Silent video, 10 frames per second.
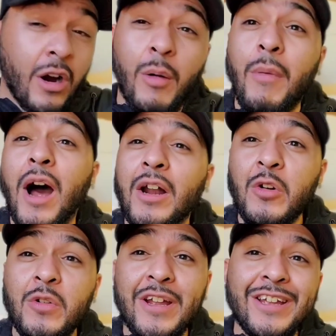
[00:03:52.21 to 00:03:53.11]
our
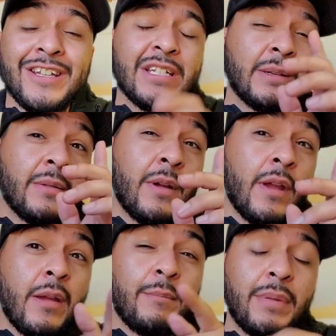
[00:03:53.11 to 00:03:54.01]
motto is
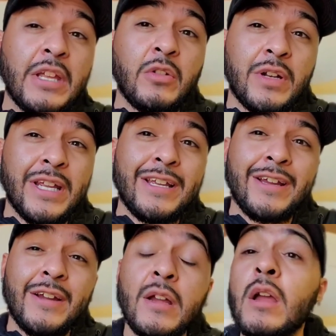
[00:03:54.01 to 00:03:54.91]
be
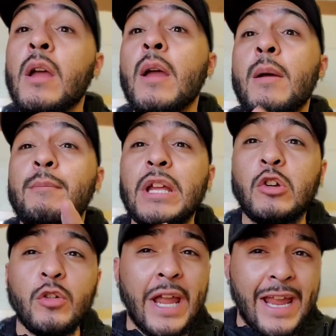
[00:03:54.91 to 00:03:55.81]
unique,
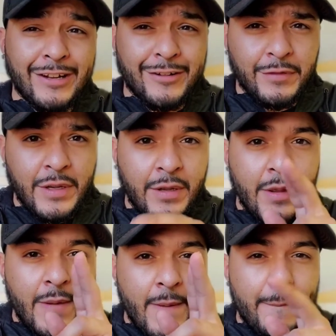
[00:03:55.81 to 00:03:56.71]
be creative,
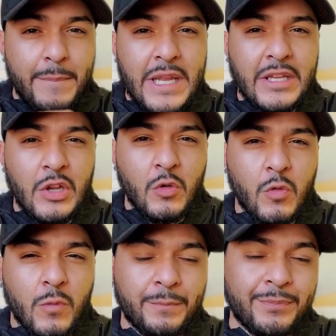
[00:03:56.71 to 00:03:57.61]
be
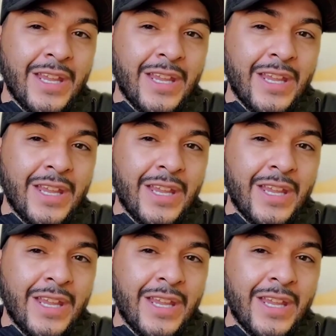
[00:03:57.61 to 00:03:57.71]
you.